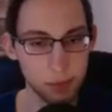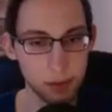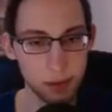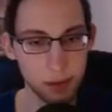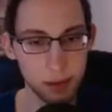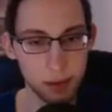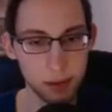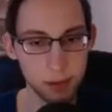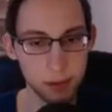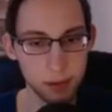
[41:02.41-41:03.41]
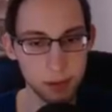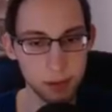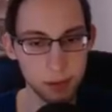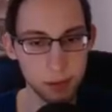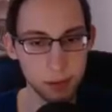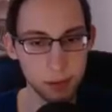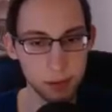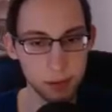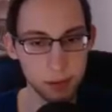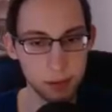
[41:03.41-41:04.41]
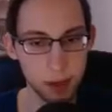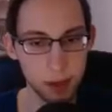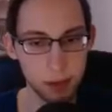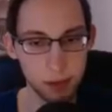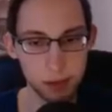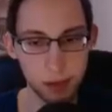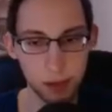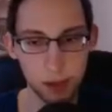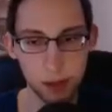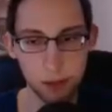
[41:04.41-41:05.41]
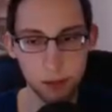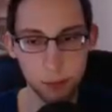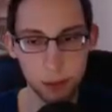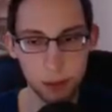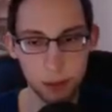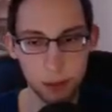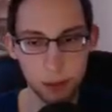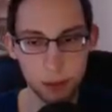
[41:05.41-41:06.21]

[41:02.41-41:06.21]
That kinda kills it. Don't do that. Can I get it from here?